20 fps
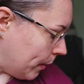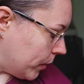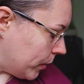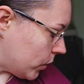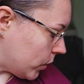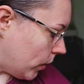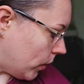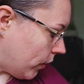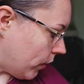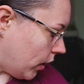
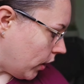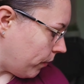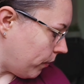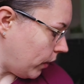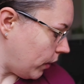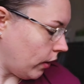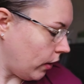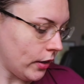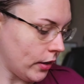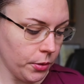So I've got a
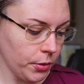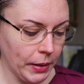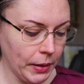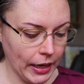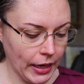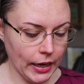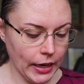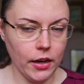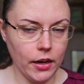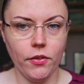few lined up
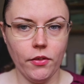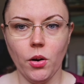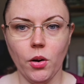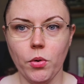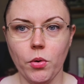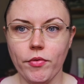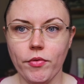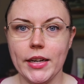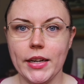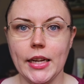here and I've got
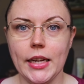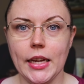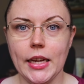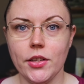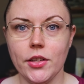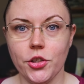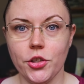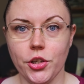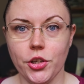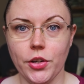one ready
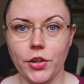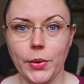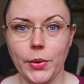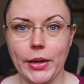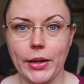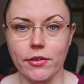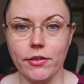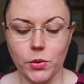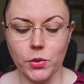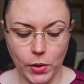to show you
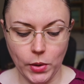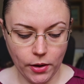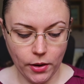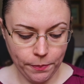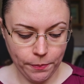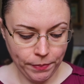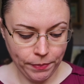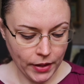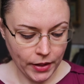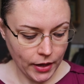here as
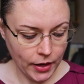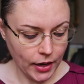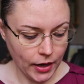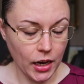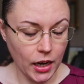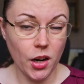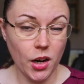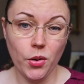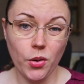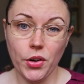well,
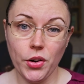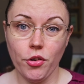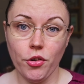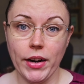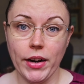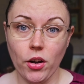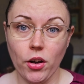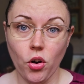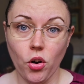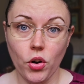and I'm going to
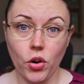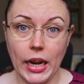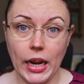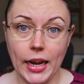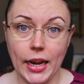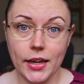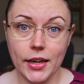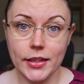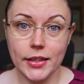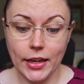crack on
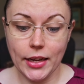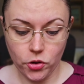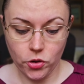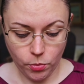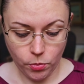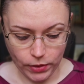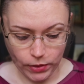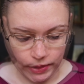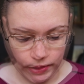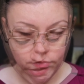and get
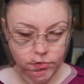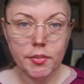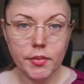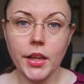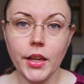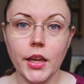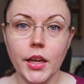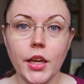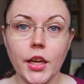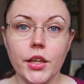on with it.
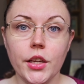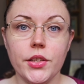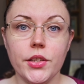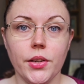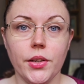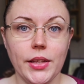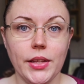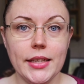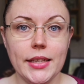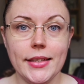
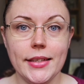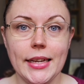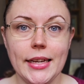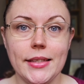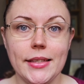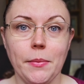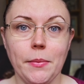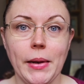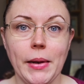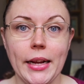So this
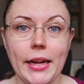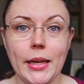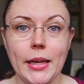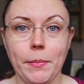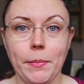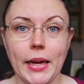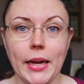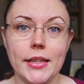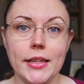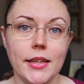is a
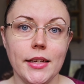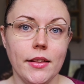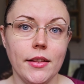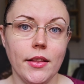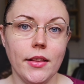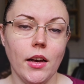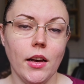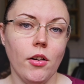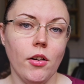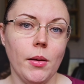blanket pattern
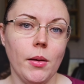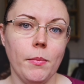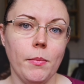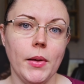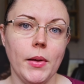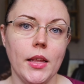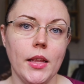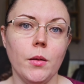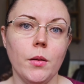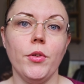that
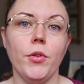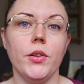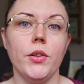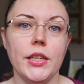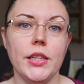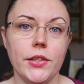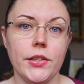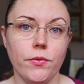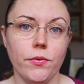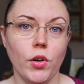I'm in the
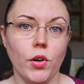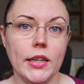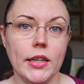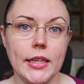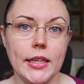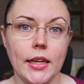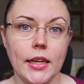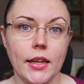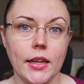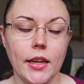process of
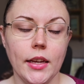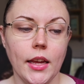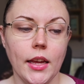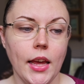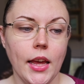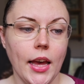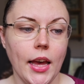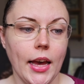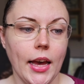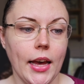writing
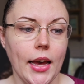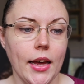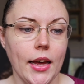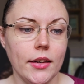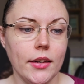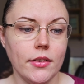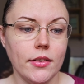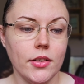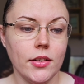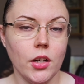
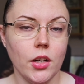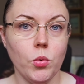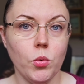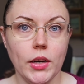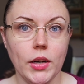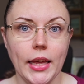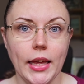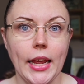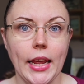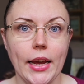and I
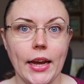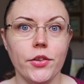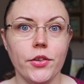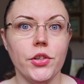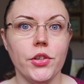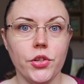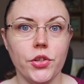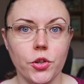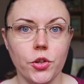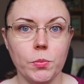want to get it out
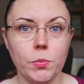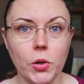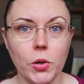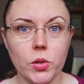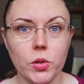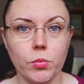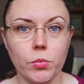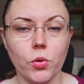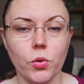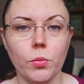as soon as
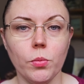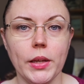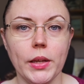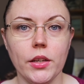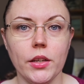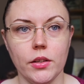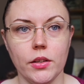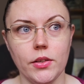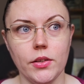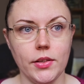possible
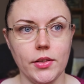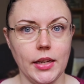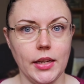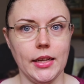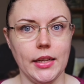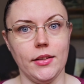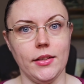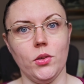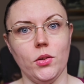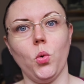because
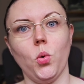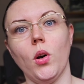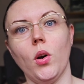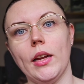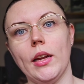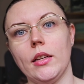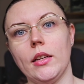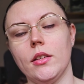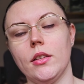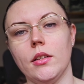it's
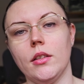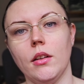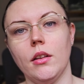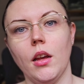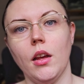quite